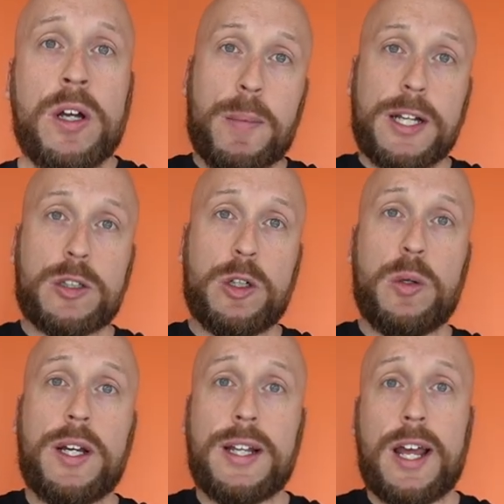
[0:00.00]
Make sure you
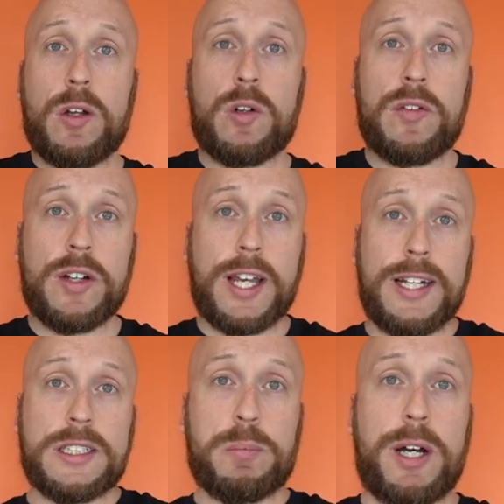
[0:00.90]
hit that
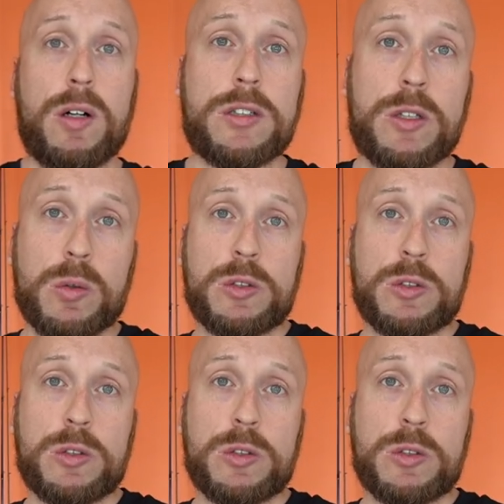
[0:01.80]
notification bell too